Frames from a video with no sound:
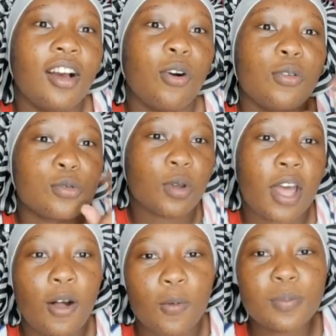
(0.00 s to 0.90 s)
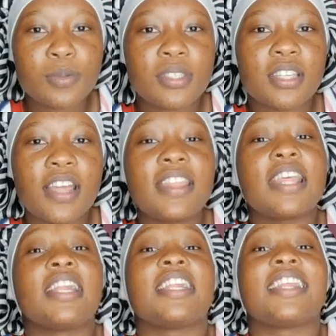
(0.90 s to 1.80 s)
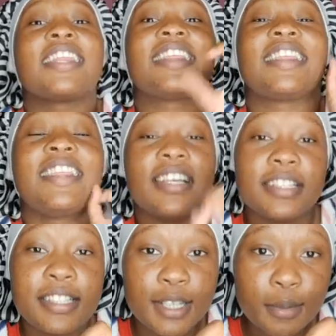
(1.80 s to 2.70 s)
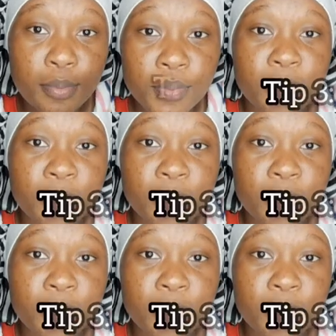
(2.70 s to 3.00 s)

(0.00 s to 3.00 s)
also helps and then the third tip